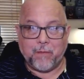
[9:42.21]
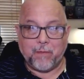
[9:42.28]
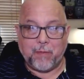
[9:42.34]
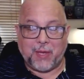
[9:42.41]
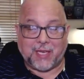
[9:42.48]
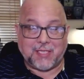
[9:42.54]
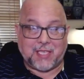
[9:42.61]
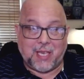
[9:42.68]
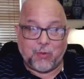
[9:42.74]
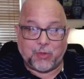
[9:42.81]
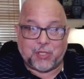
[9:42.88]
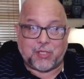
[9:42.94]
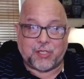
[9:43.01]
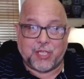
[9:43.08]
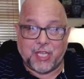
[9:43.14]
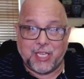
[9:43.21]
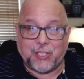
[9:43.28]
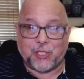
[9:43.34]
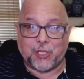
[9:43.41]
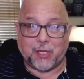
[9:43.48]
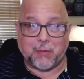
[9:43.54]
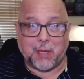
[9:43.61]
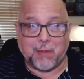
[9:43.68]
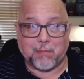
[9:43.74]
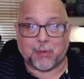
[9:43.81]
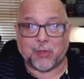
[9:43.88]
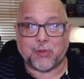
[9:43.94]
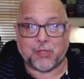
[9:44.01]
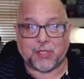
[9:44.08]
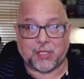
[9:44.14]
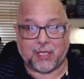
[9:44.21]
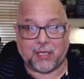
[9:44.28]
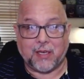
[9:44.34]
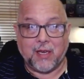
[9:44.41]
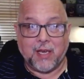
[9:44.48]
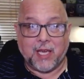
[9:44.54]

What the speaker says: because he was teaching me mercy.